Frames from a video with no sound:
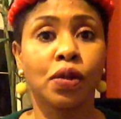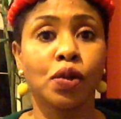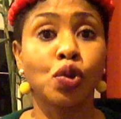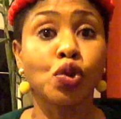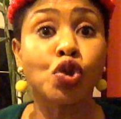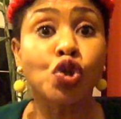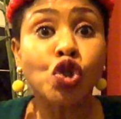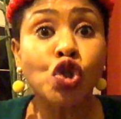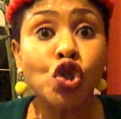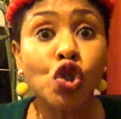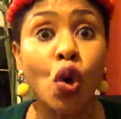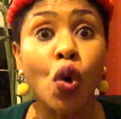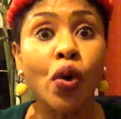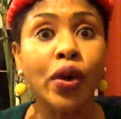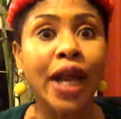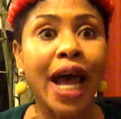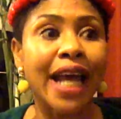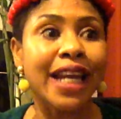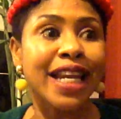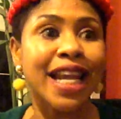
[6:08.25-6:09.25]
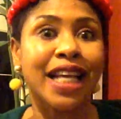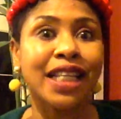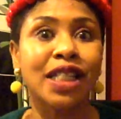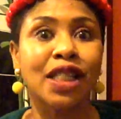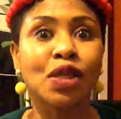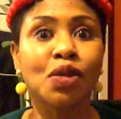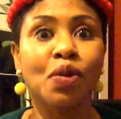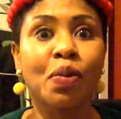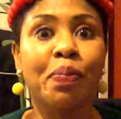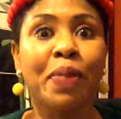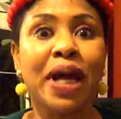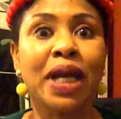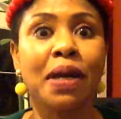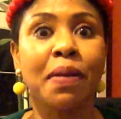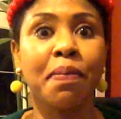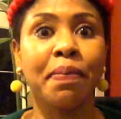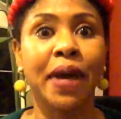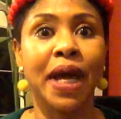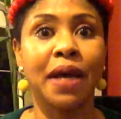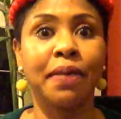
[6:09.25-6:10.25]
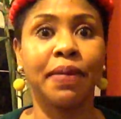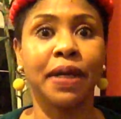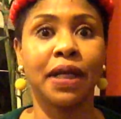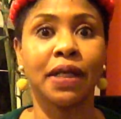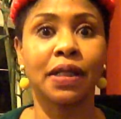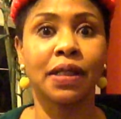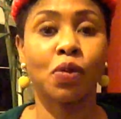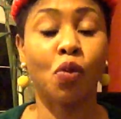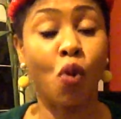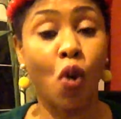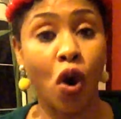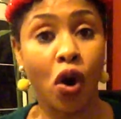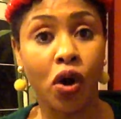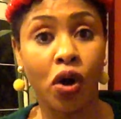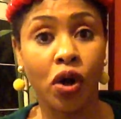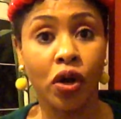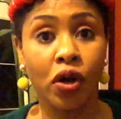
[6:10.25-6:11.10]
to show that they're still making babies. What?